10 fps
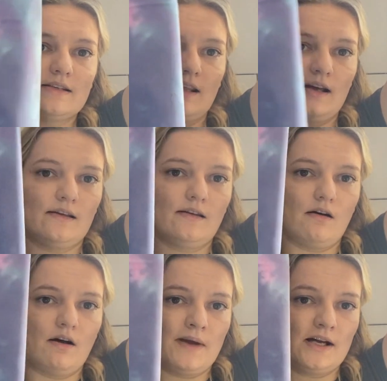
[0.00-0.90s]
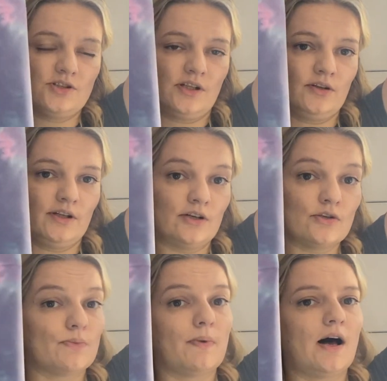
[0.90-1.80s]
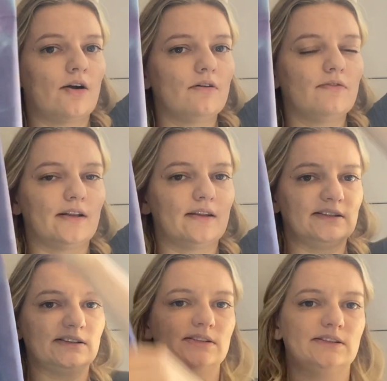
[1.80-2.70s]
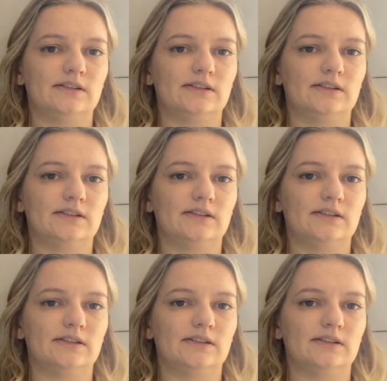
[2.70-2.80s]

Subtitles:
that I'm actually only going to do part of. Like, there's this